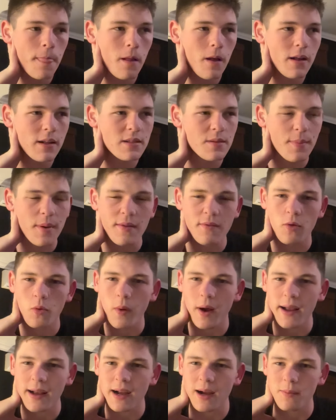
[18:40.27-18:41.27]
It's a bit of a
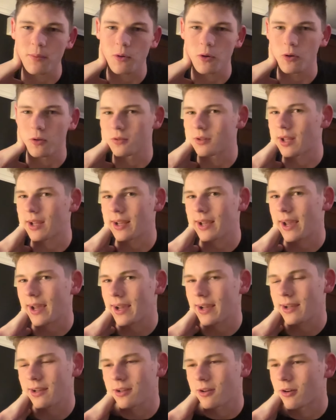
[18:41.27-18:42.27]
wake up call, like,
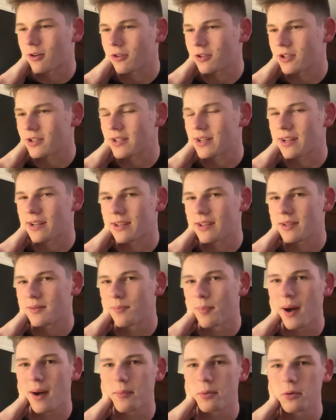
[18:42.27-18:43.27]
hey, you're not just in this
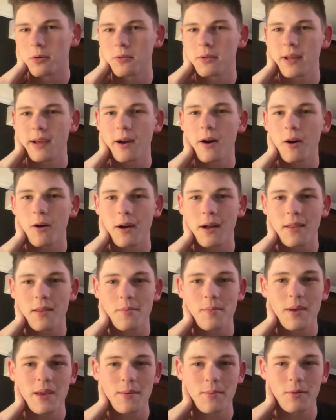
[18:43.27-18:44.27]
bubble. There are other
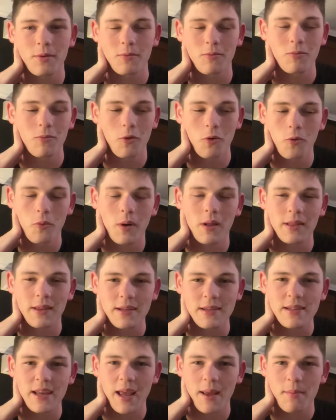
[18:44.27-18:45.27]
people who want the
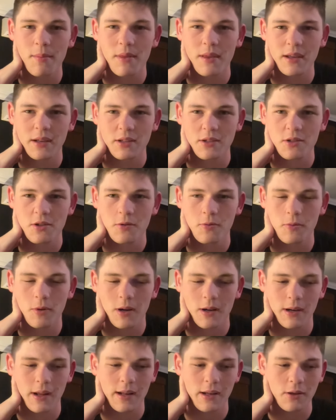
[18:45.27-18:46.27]
same things you
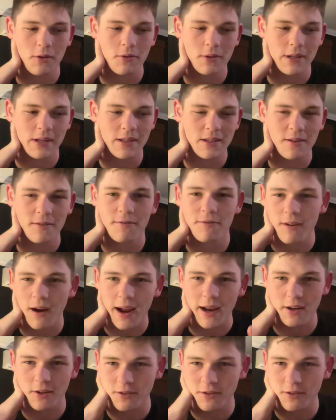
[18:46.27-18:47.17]
want, and you need to fight.